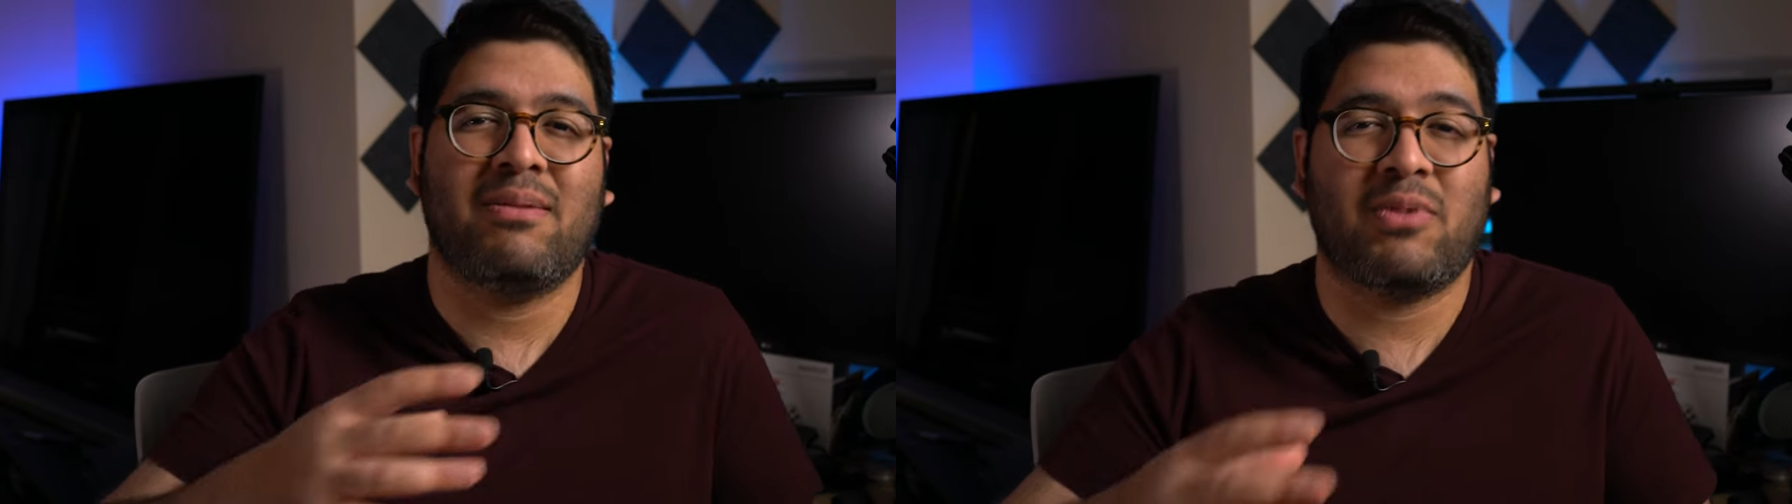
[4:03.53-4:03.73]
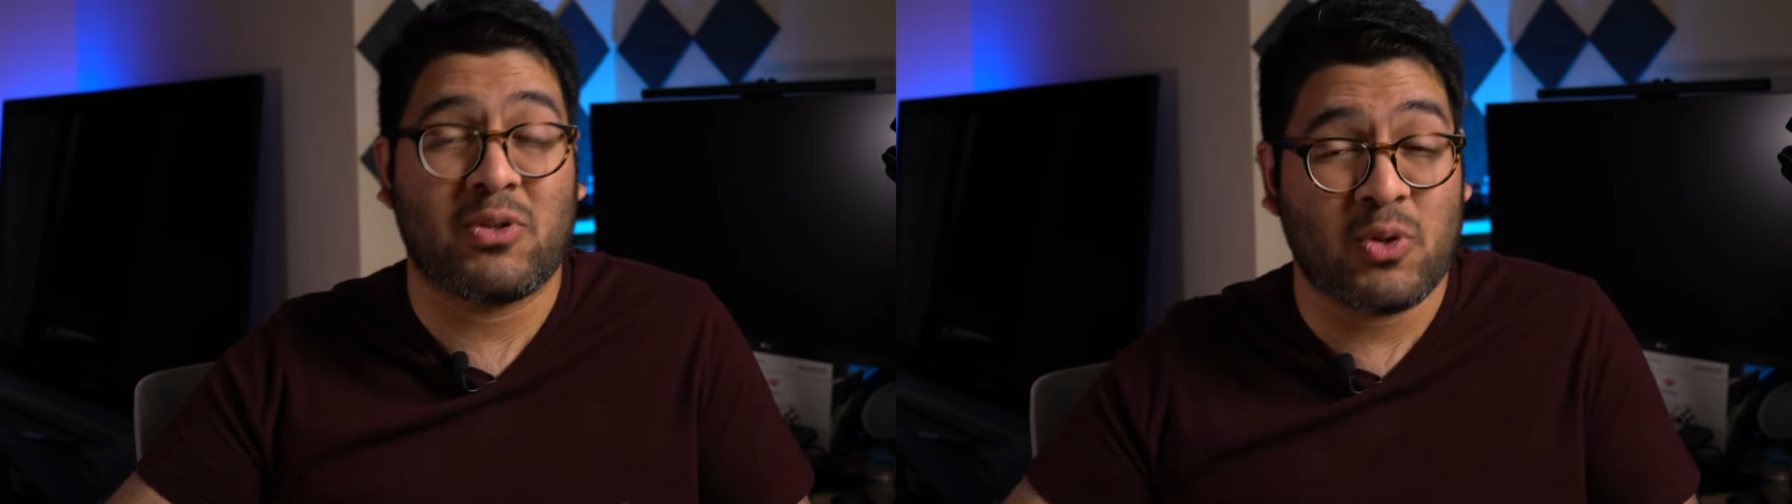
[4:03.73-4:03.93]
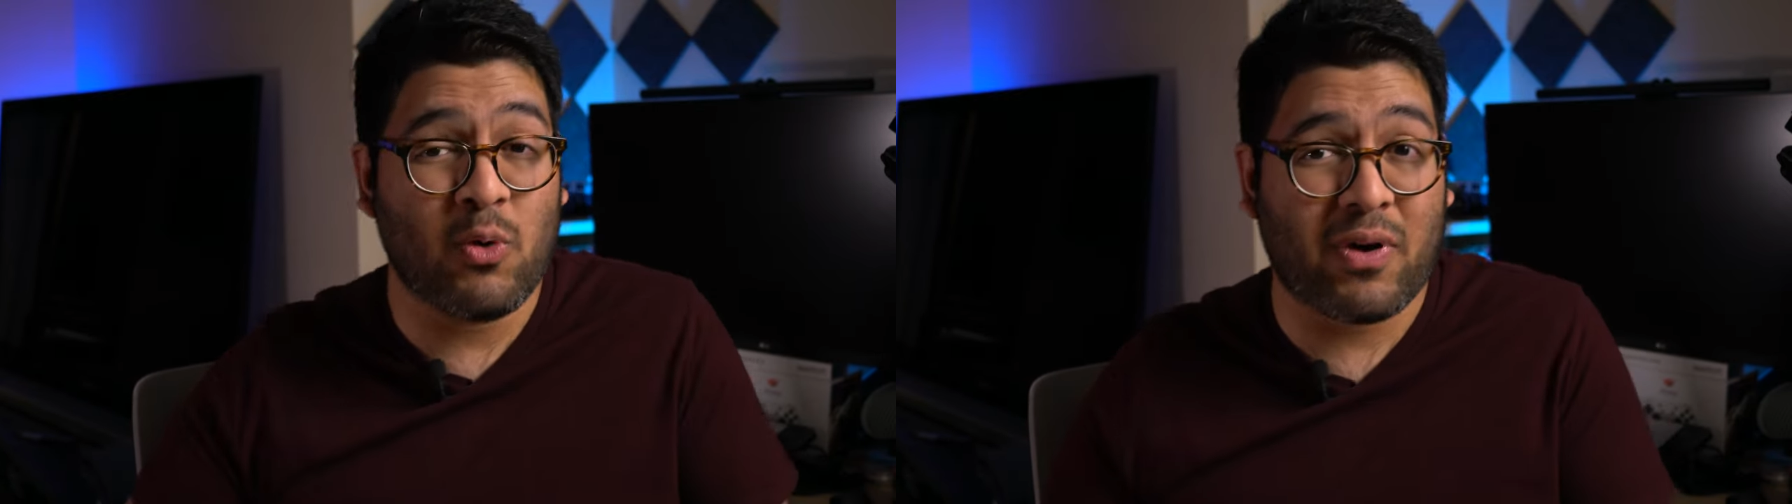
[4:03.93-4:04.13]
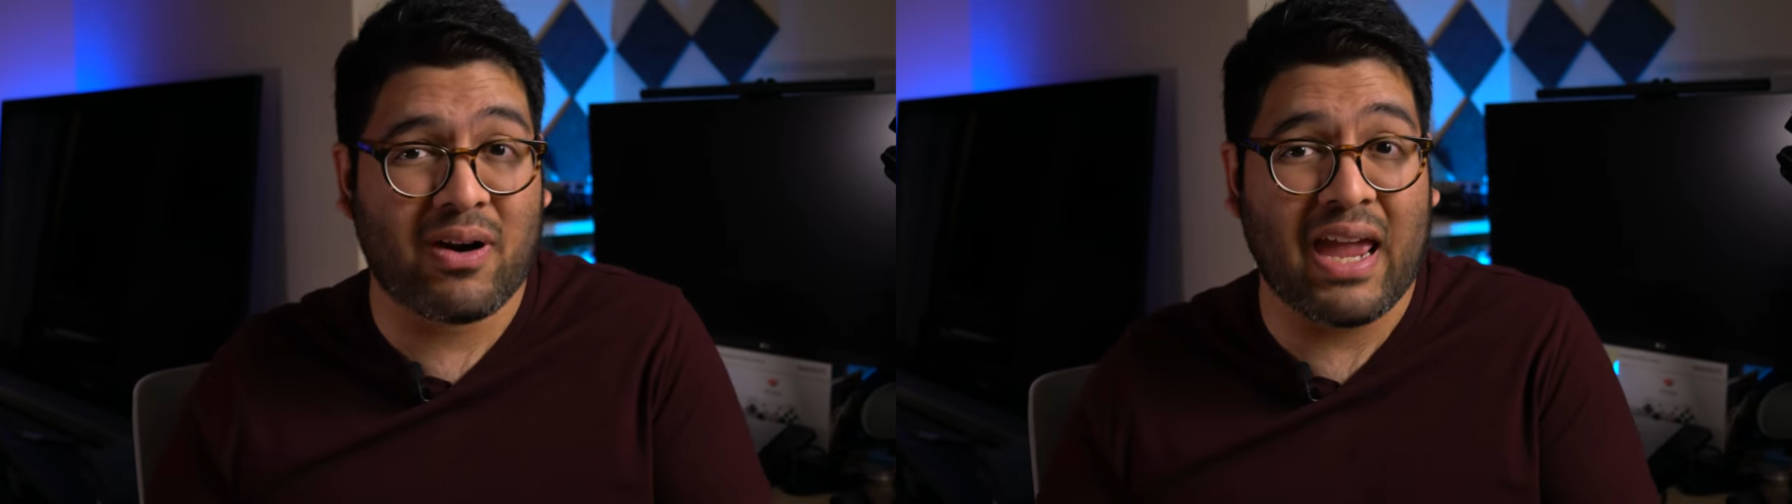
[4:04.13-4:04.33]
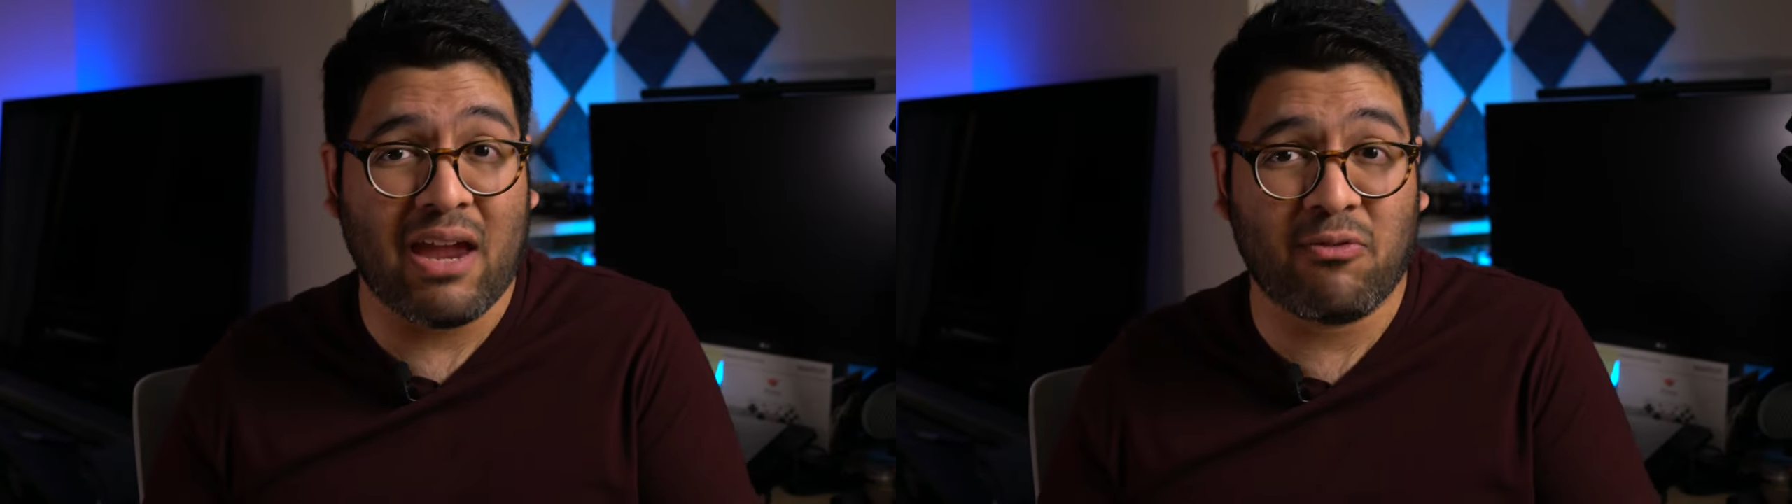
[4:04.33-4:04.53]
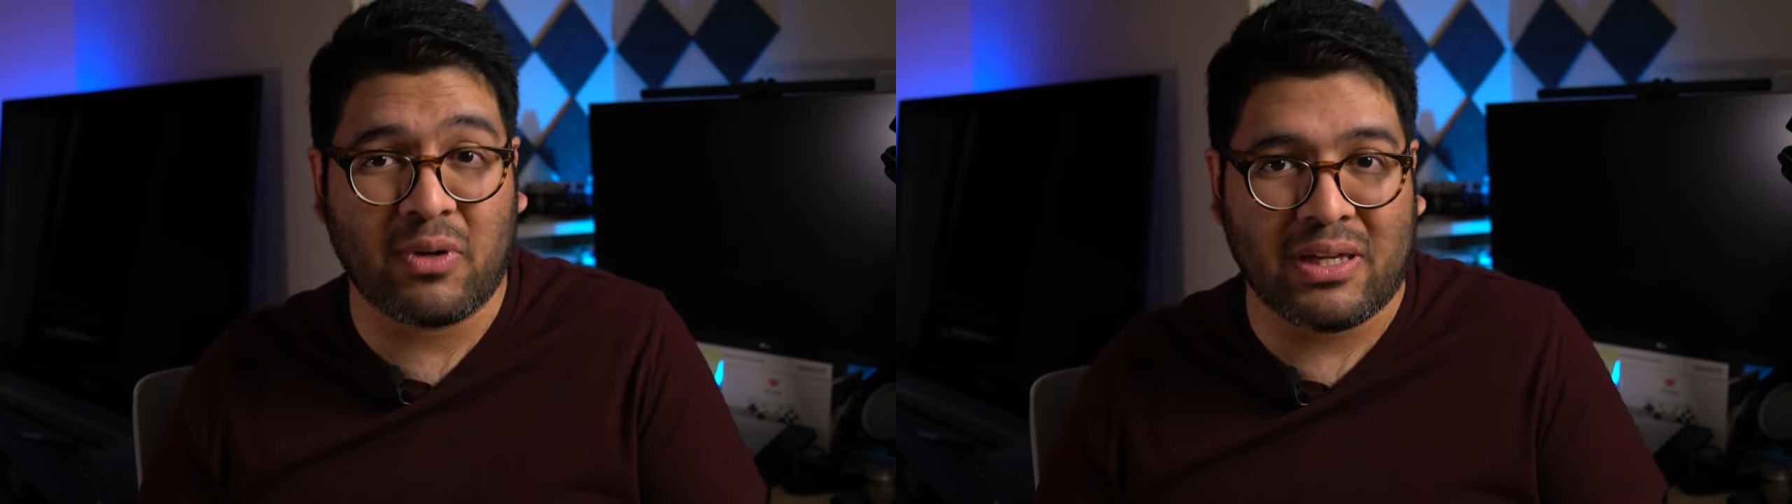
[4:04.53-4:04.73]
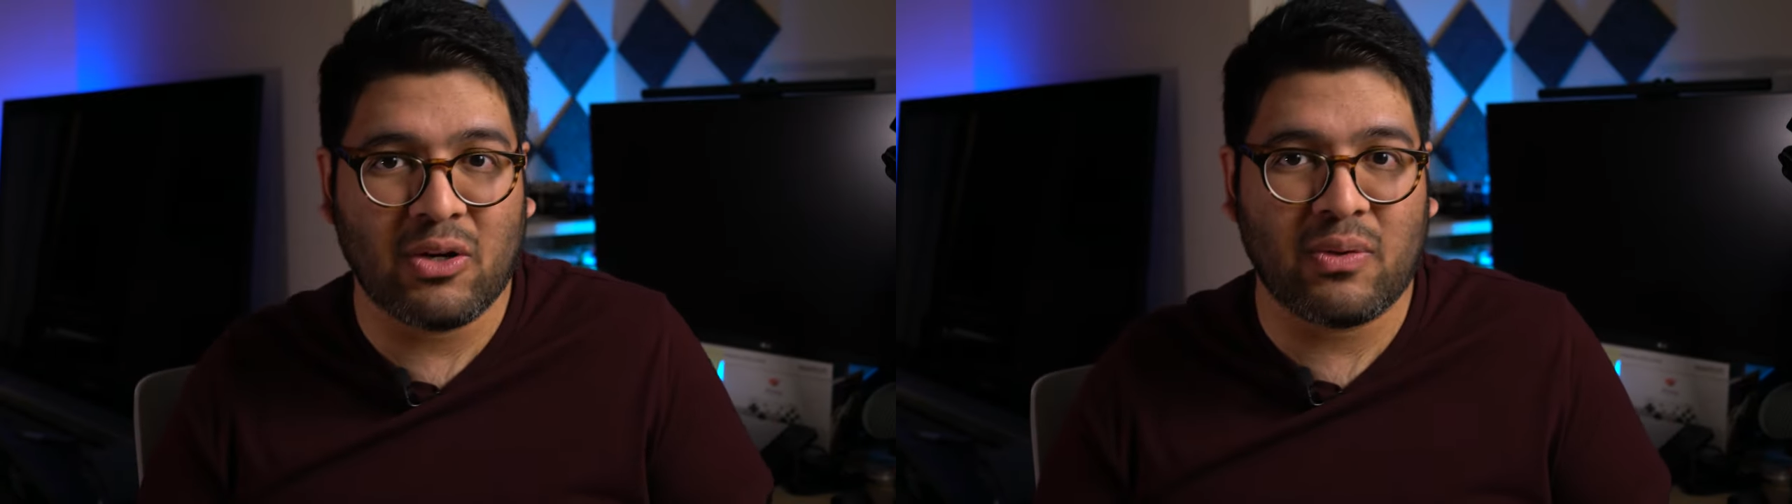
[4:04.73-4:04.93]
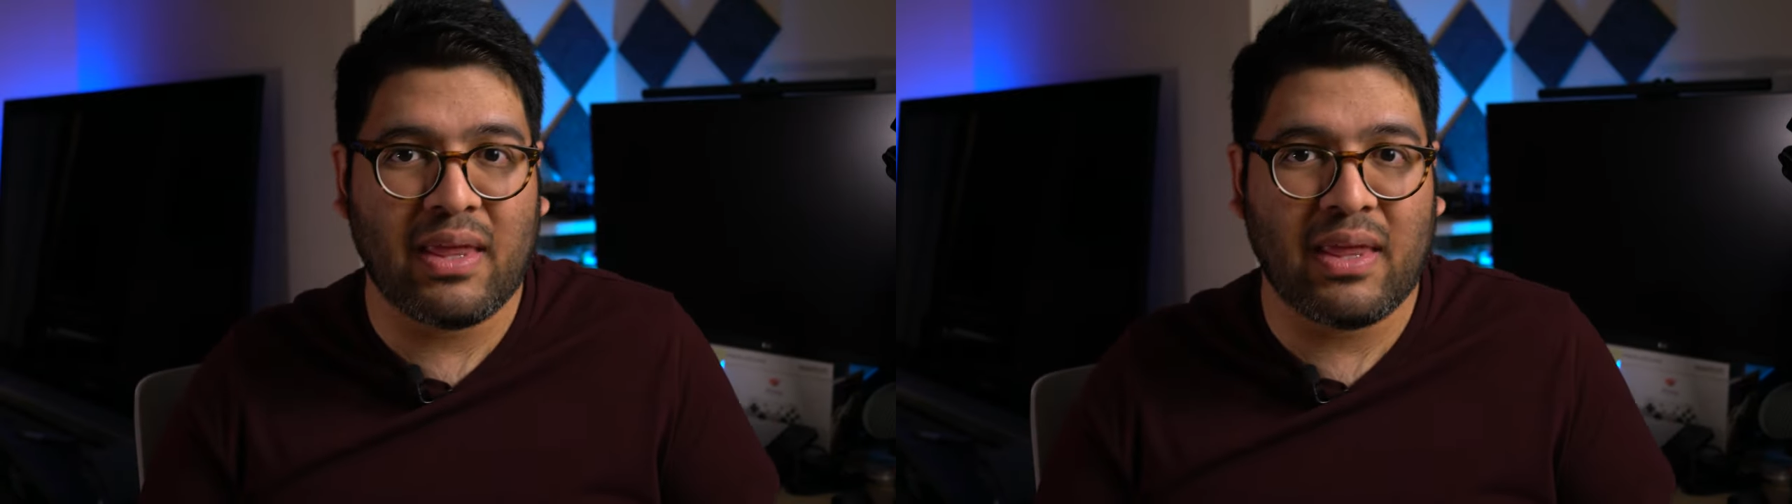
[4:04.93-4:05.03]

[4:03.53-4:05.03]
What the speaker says: you know, so far every year